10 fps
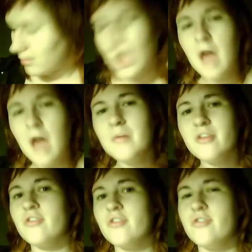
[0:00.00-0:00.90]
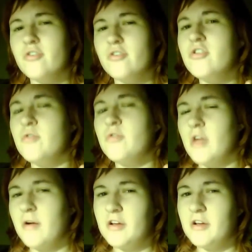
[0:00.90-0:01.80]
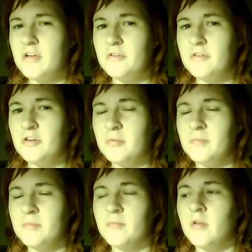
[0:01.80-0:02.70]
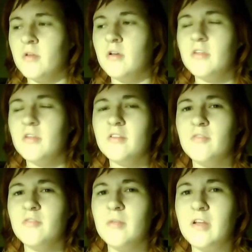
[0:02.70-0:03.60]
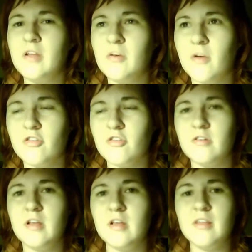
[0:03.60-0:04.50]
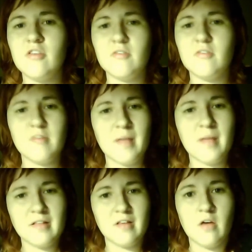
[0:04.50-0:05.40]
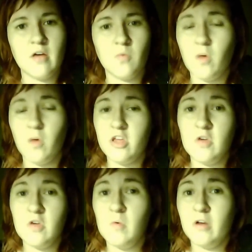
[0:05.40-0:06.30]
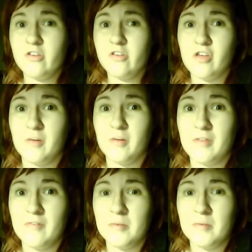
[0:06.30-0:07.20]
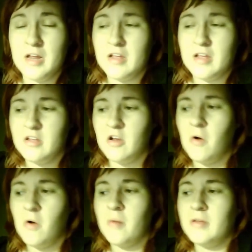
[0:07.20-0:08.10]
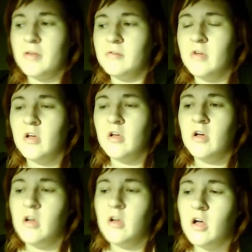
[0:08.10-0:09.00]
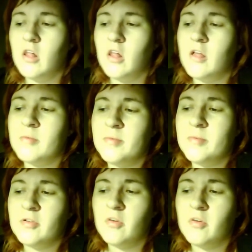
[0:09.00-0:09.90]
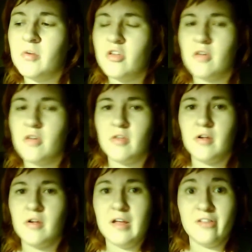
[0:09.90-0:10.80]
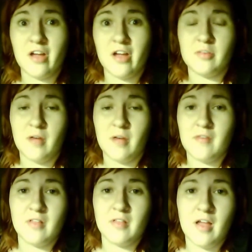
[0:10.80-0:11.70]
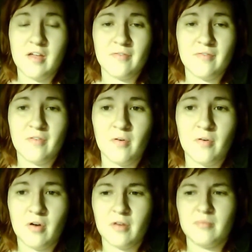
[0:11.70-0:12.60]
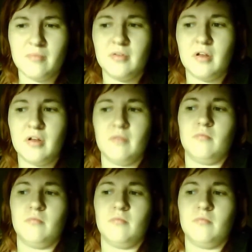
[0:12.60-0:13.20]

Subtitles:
How much should you share on YouTube? I think that's a really good question, and that just depends on what you want to share with everybody. You know, I mean, a lot of people don't want to share their exact private life, or, you know,